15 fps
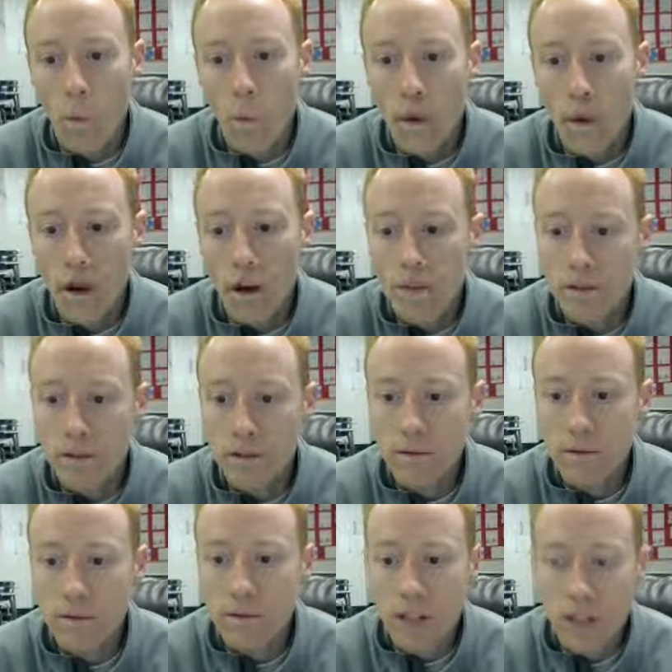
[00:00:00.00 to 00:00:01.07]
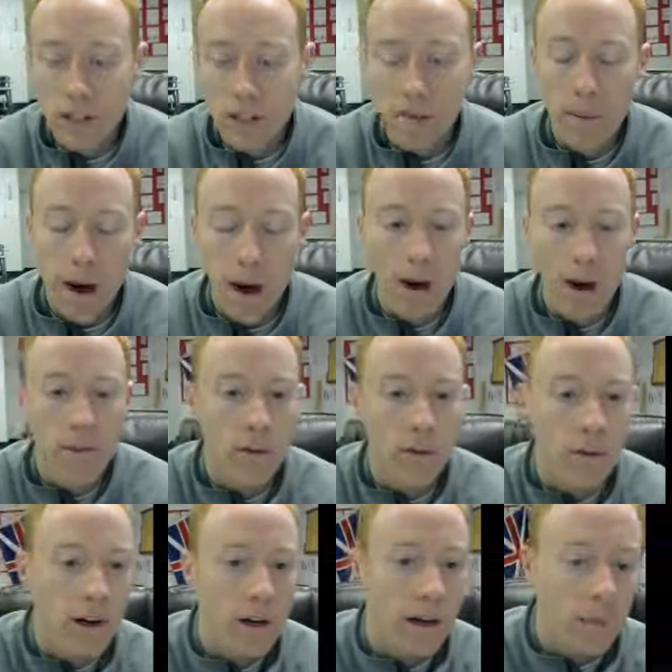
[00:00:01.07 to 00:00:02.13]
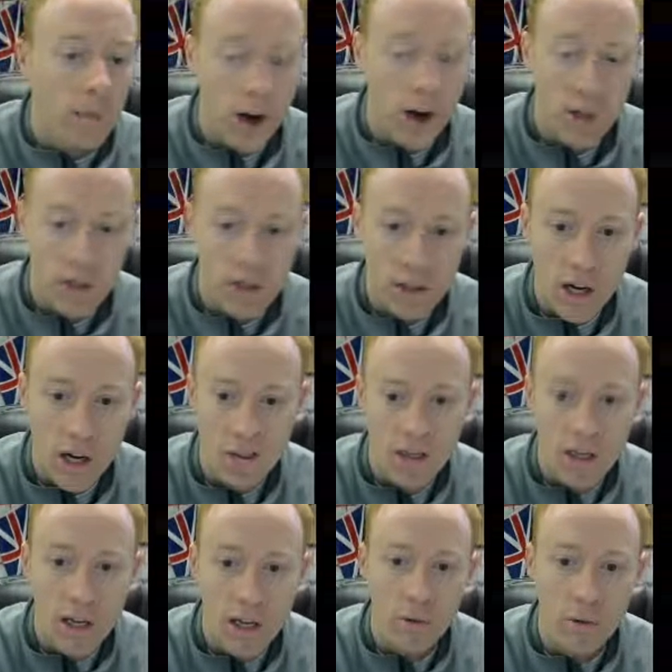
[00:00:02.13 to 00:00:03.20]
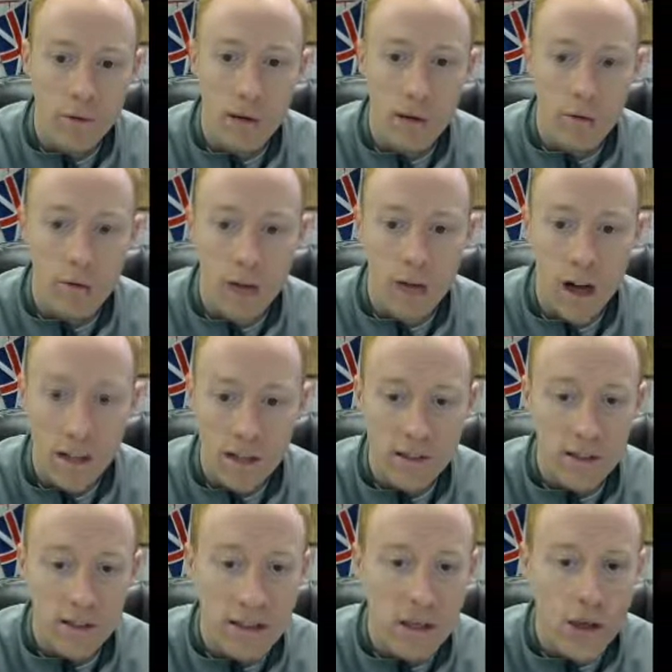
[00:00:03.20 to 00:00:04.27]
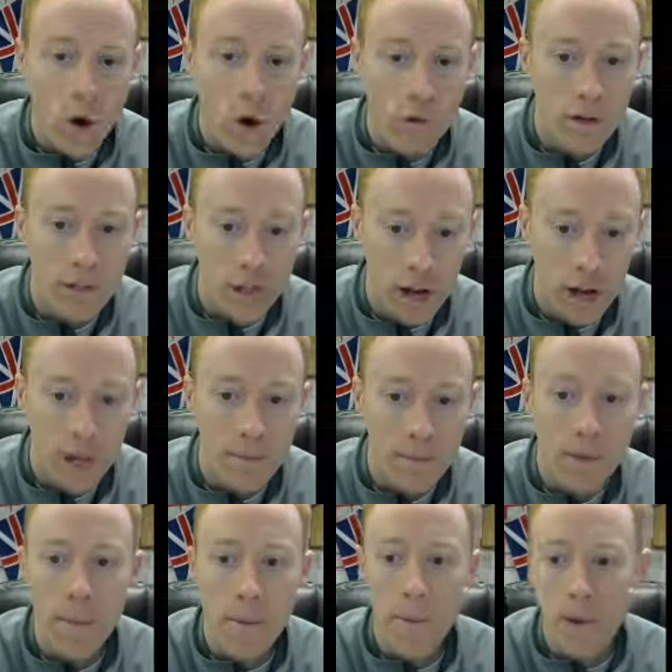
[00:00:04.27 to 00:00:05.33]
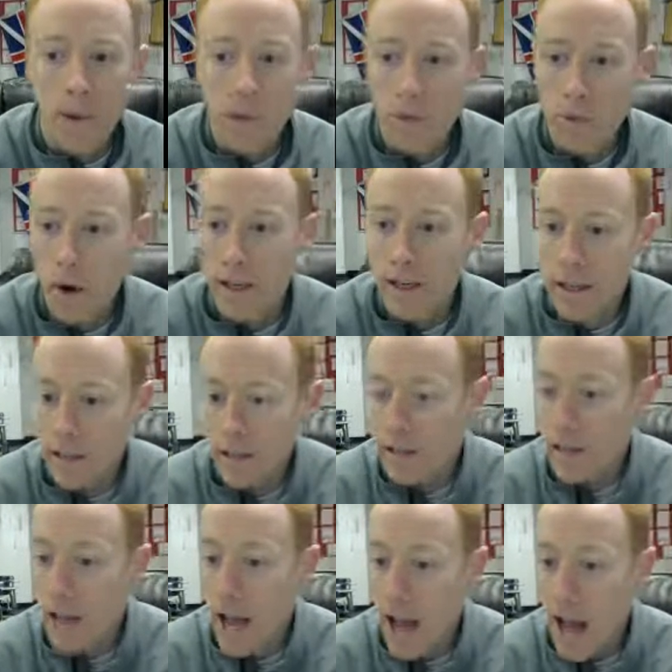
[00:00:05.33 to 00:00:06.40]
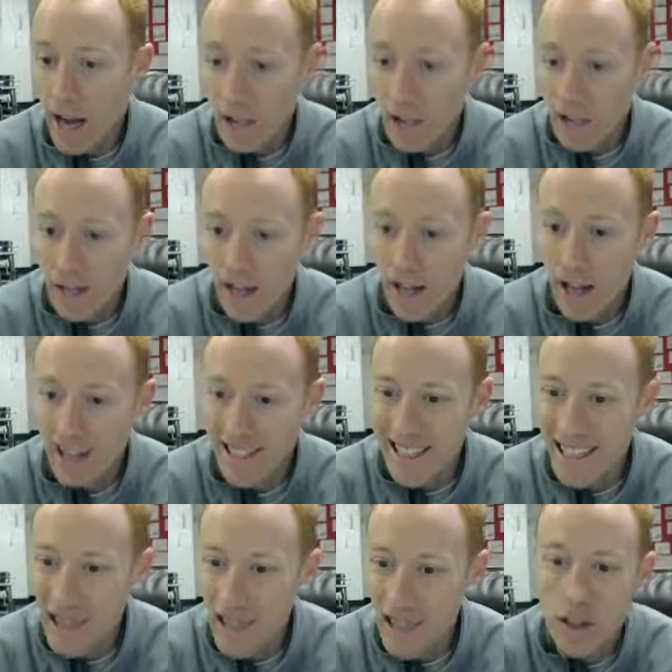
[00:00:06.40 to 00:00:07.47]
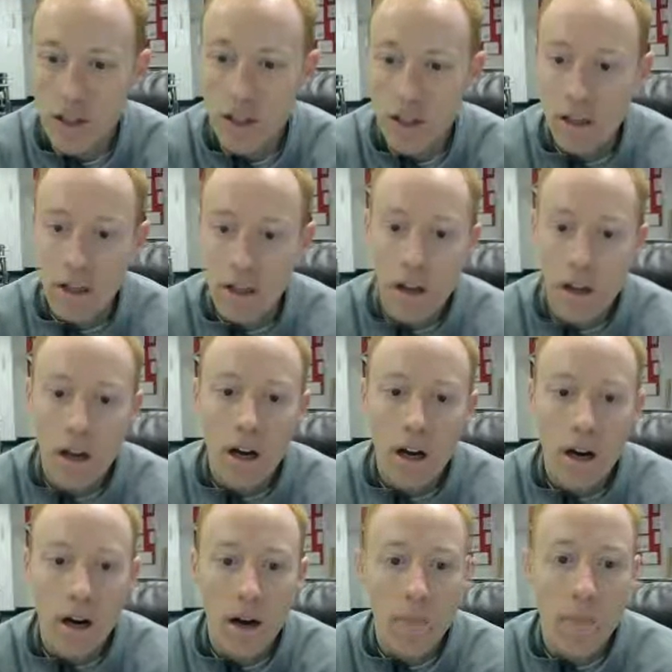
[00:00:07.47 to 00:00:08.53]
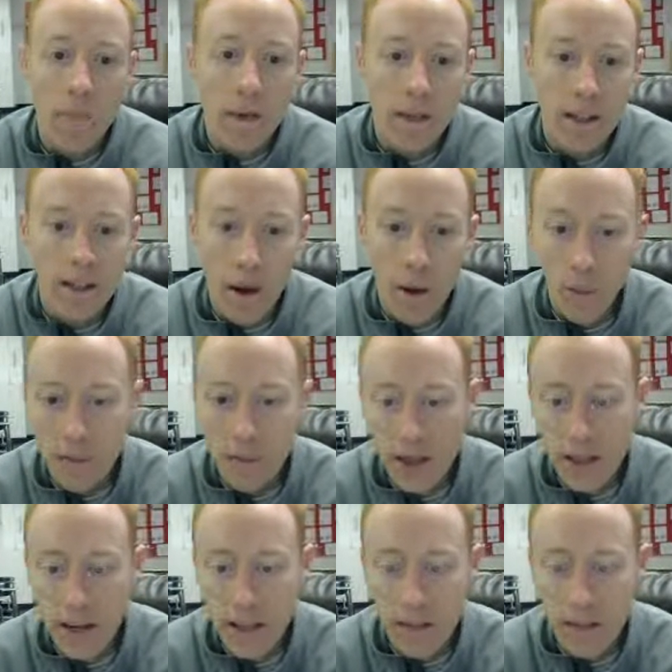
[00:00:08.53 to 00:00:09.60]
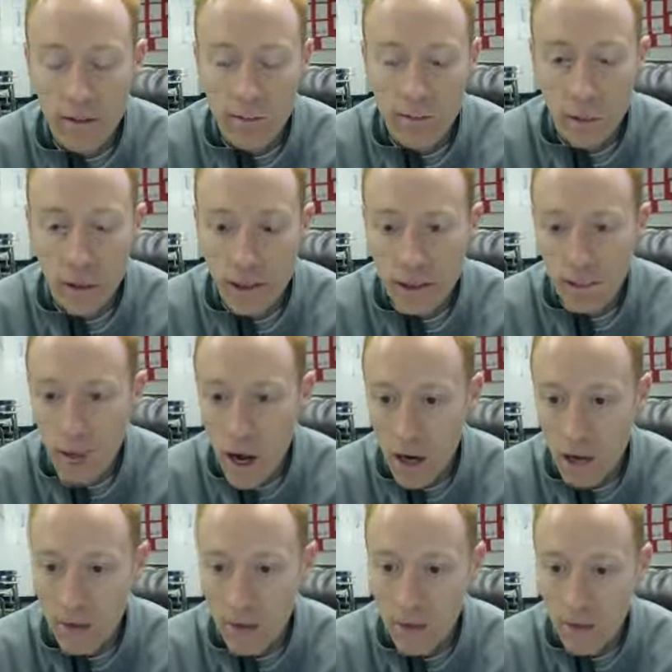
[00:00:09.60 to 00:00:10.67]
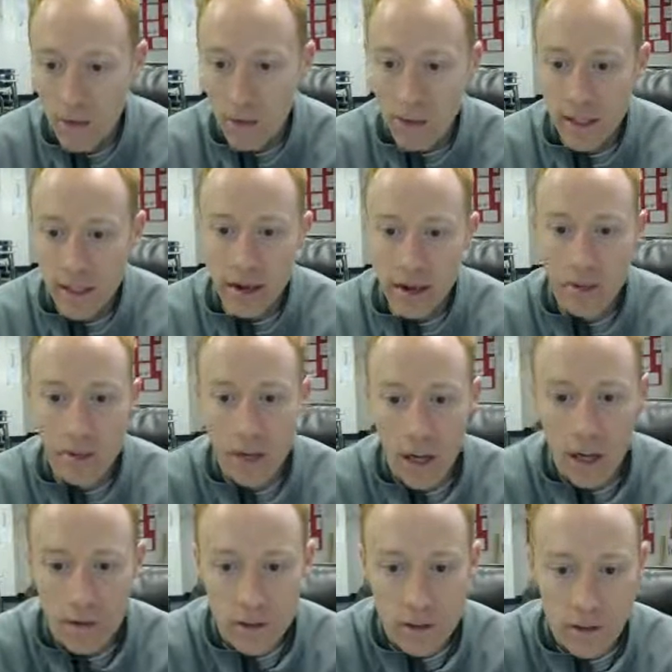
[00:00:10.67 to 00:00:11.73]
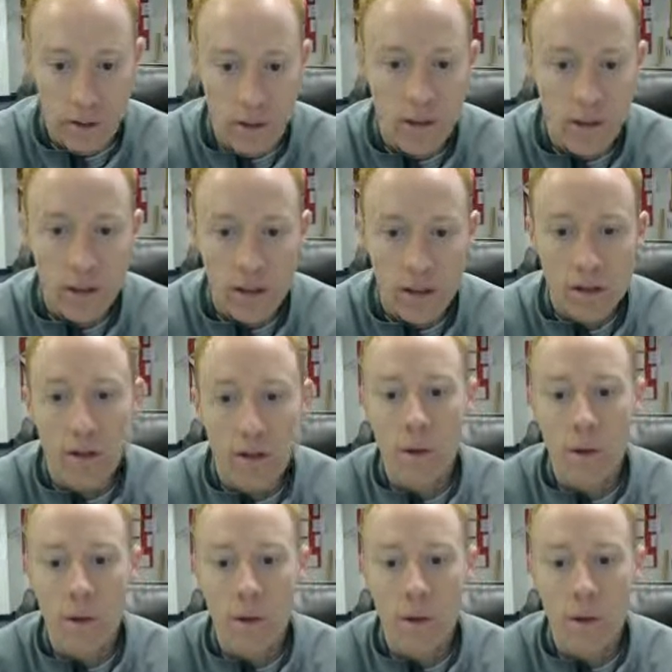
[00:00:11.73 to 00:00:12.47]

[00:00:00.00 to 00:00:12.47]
We are such a powerful and prosperous country because we have constantly, over time, put new ideas into action as a nation. We did that with the idea of spreading democracy. We did that with our Constitution.